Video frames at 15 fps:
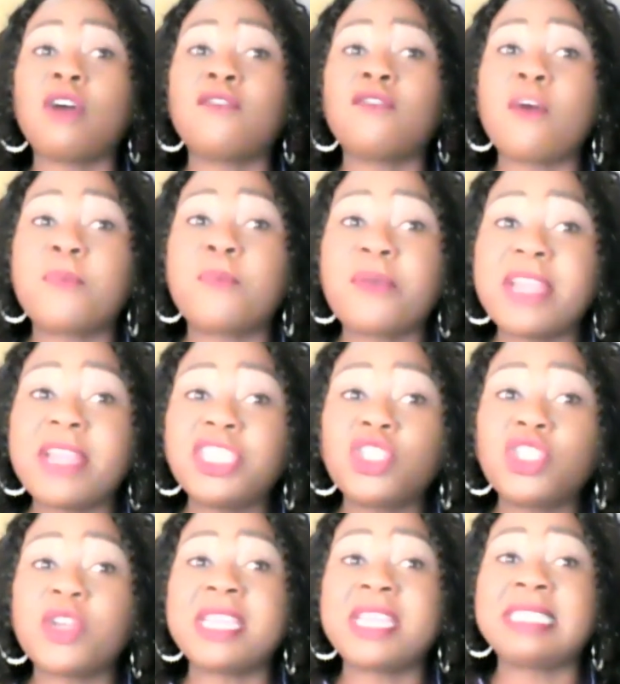of
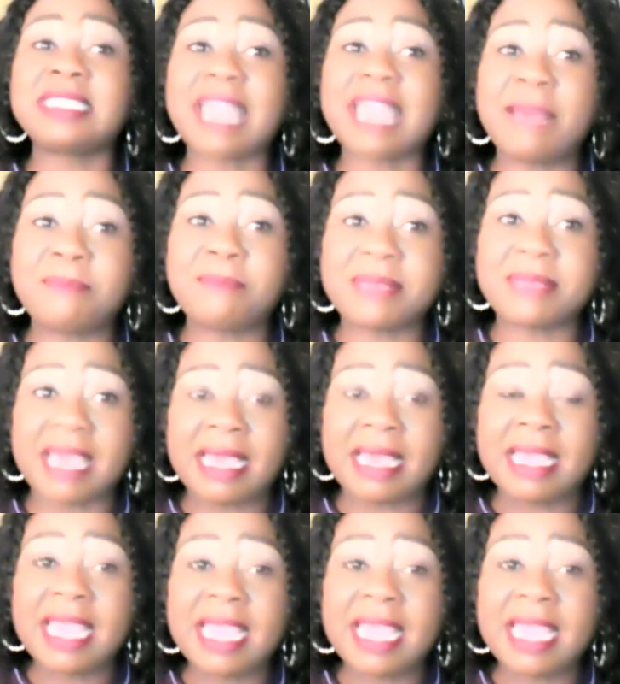oppression in Zambia.